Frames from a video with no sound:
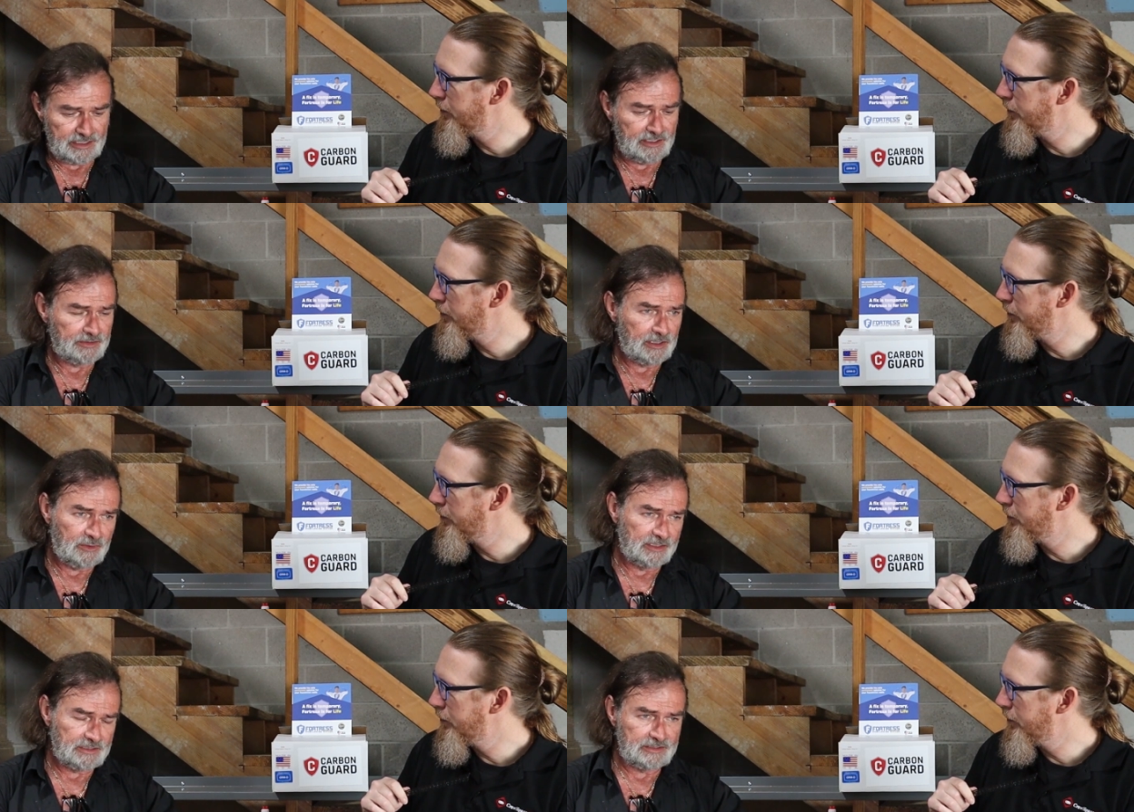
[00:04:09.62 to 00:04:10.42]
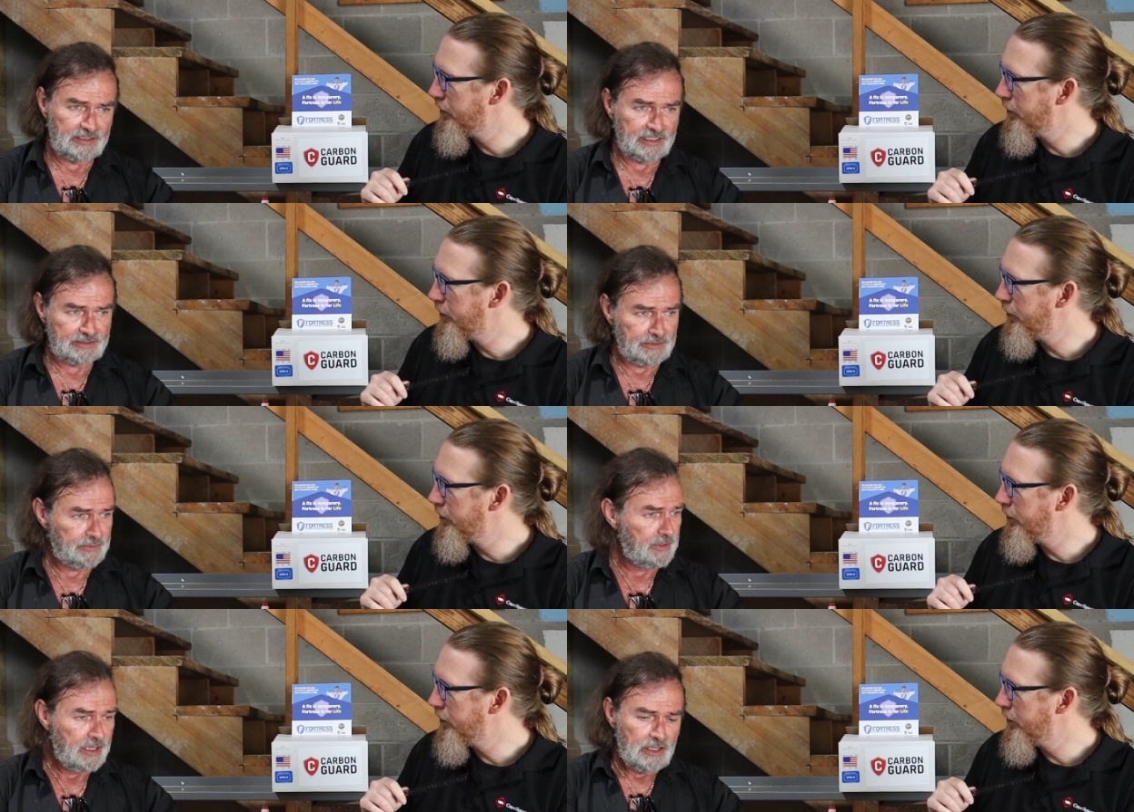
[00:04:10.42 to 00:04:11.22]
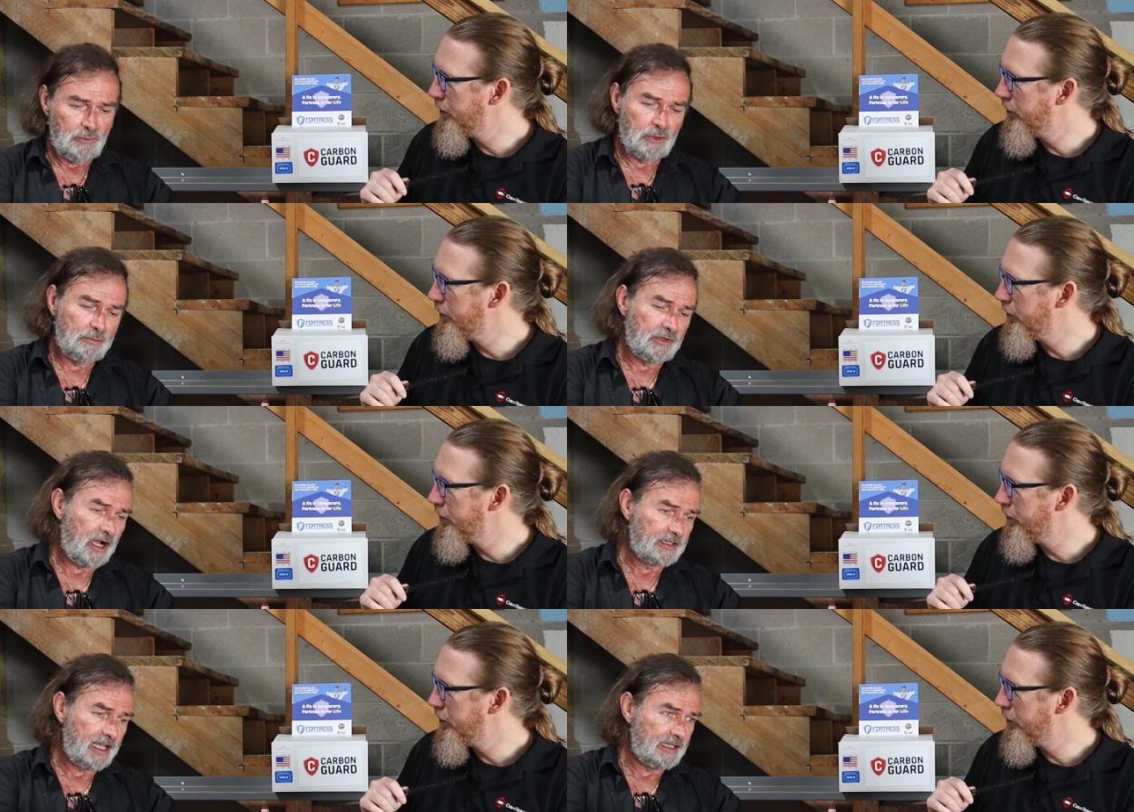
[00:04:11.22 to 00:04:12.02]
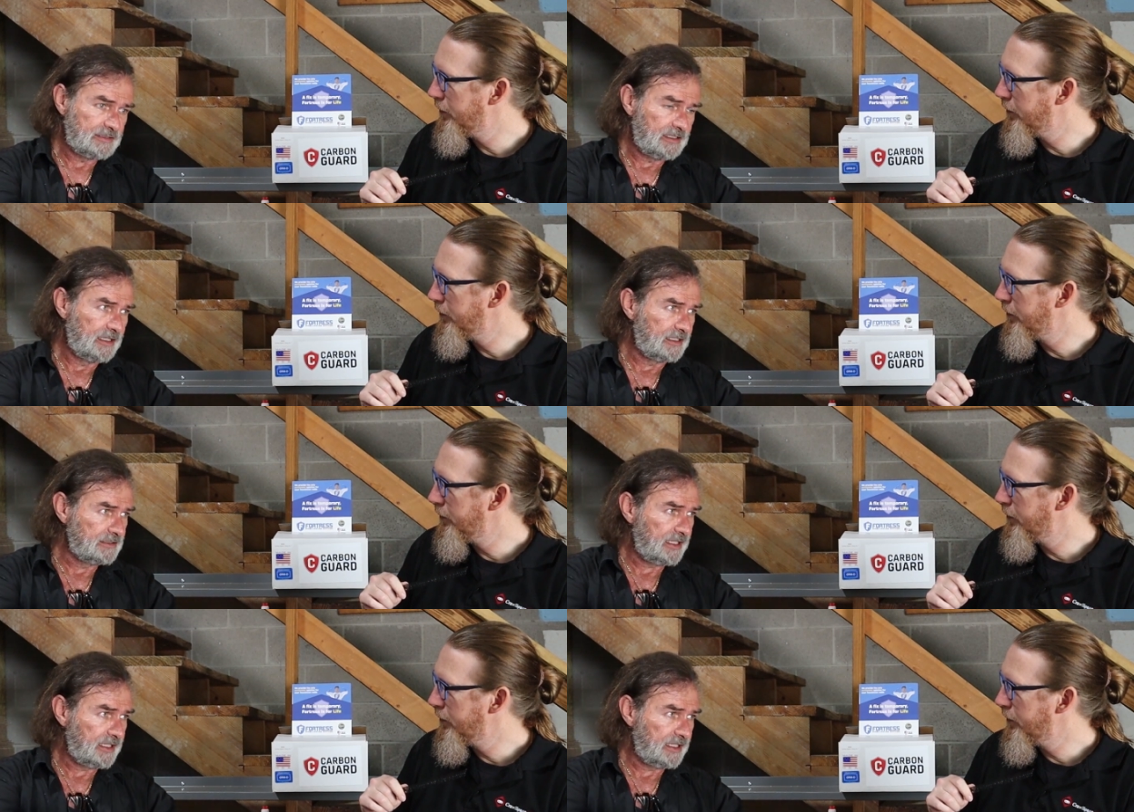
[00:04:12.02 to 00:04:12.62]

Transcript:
Speaker 1: that nothing wants to stick to. We'll broadcast silica